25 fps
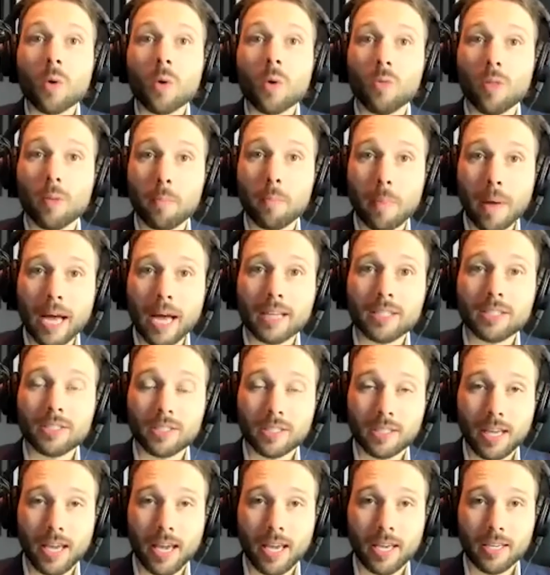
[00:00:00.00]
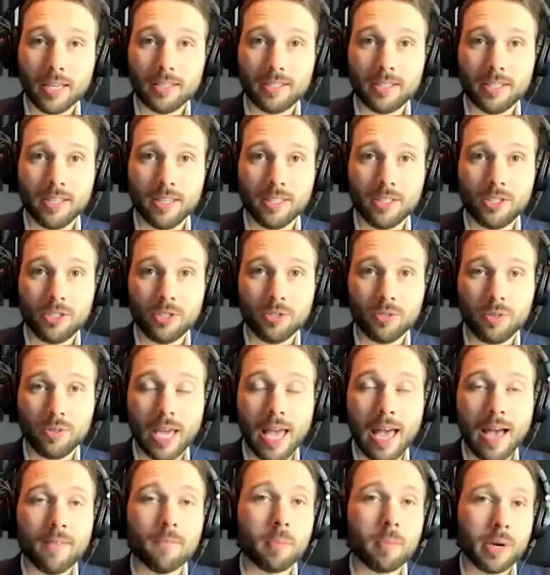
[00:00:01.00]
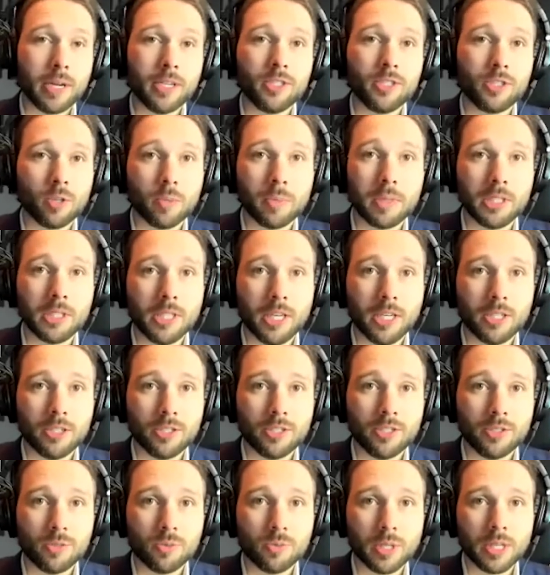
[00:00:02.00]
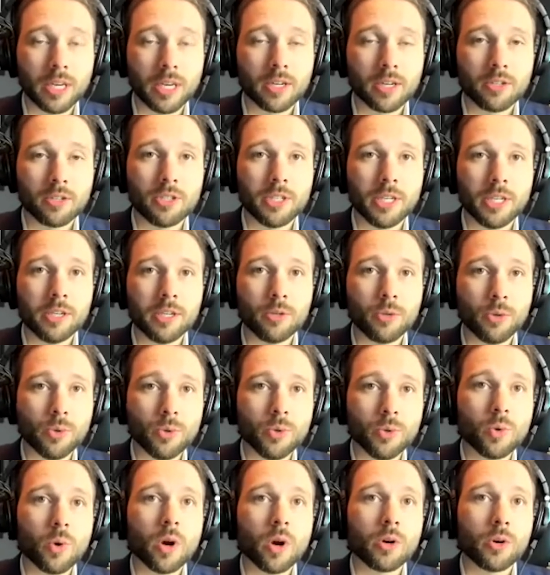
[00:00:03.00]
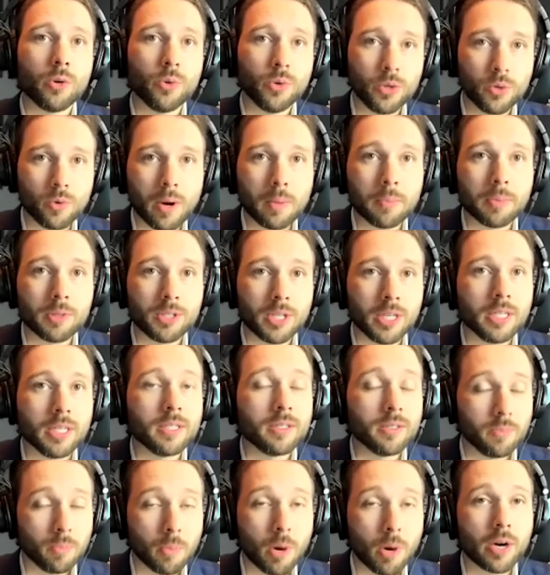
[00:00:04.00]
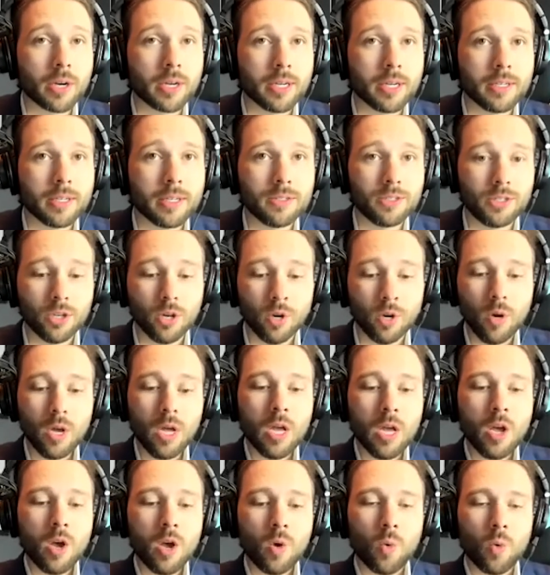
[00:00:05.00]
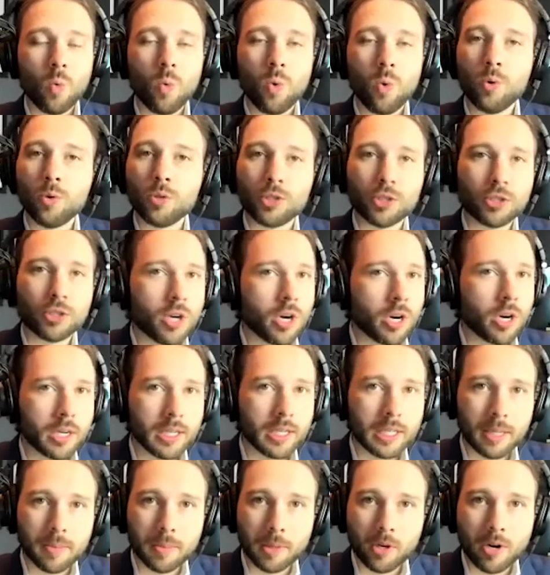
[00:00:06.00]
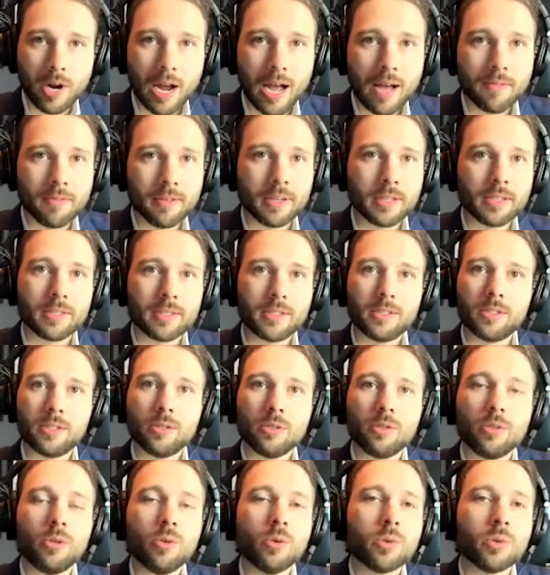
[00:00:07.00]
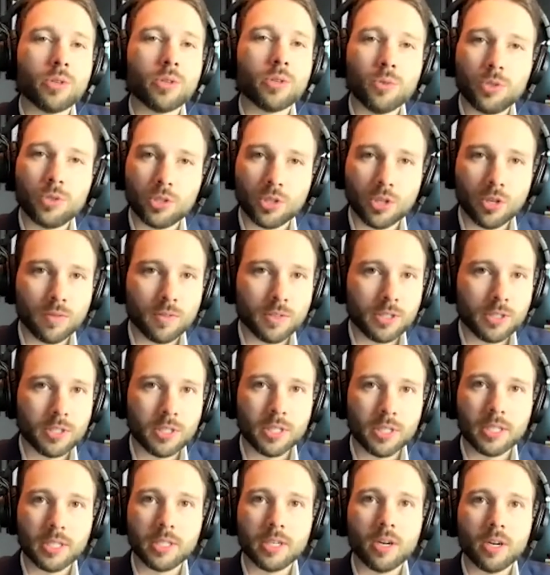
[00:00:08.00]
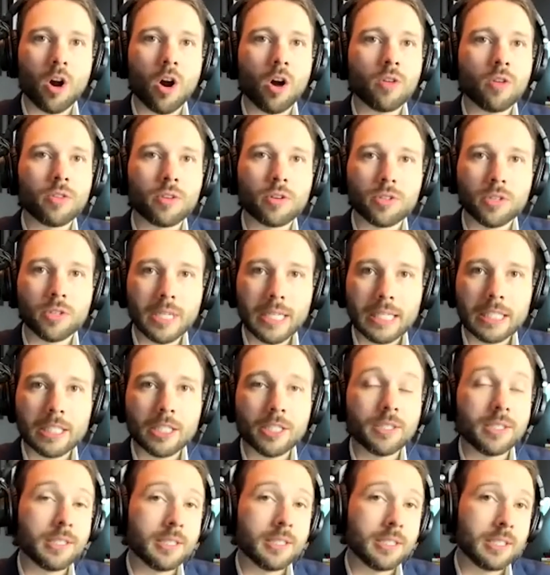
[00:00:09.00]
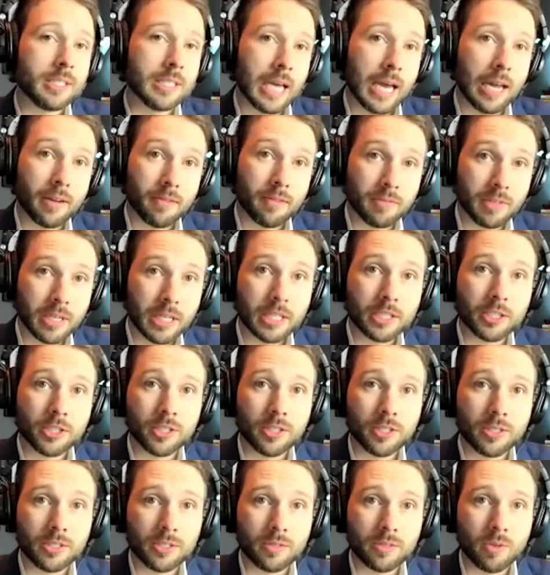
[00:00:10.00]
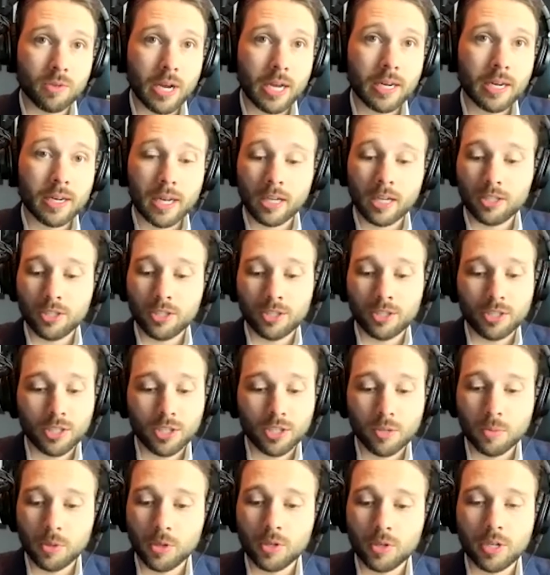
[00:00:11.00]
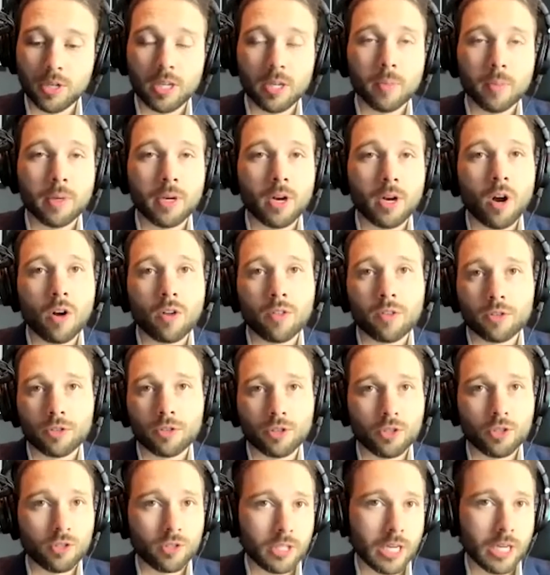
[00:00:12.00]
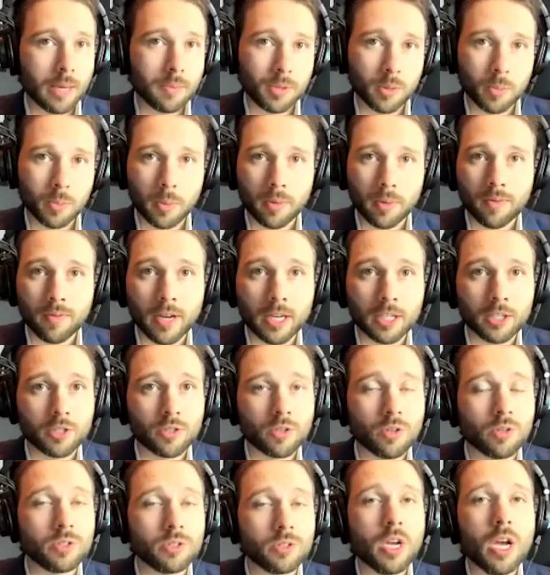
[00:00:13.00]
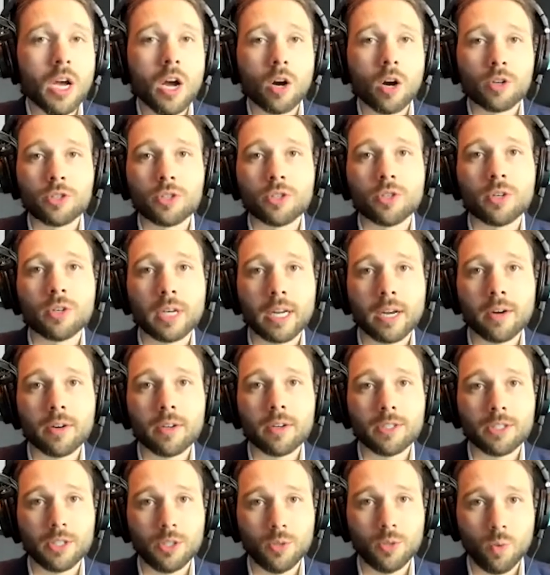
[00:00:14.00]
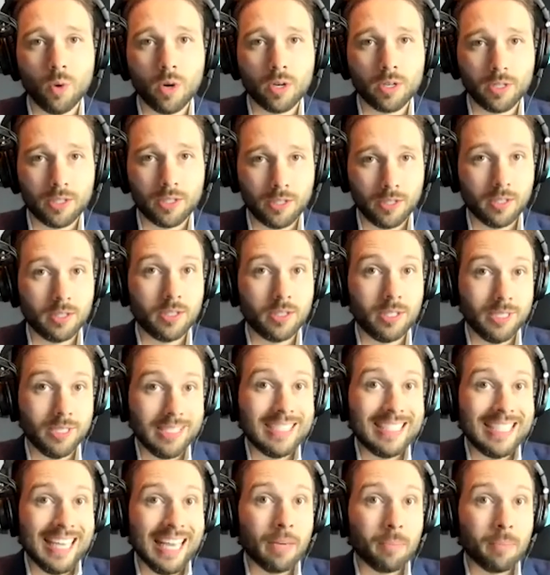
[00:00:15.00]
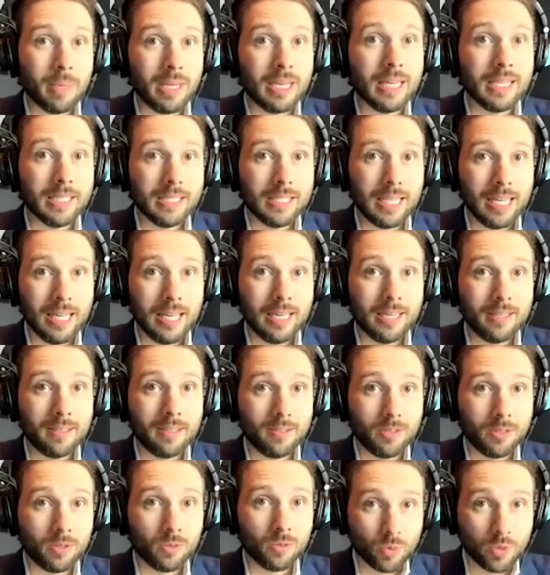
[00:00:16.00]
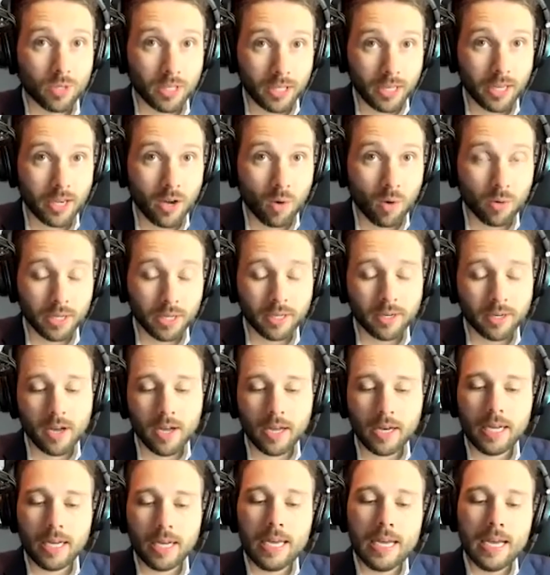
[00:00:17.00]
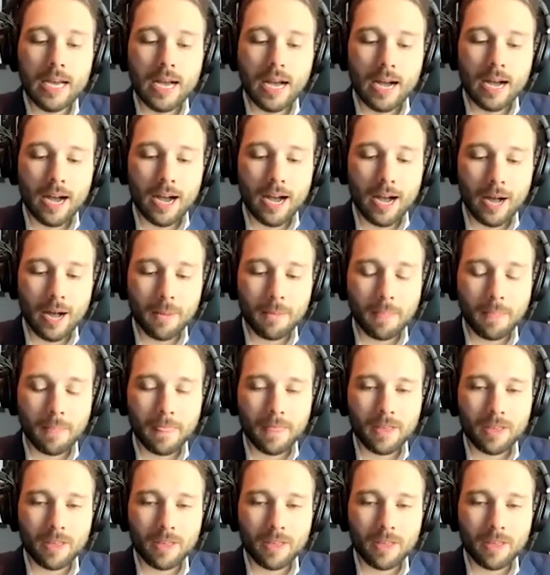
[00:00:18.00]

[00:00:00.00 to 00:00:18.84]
the best case is to have brainstorming sessions and really understand who you are and who you represent in the market. So who's your target demographics? Who are you servicing? Are there niches inside of niches, right? Not just a community, but are there certain types of professionals or certain areas that you want to segment and really hone in on?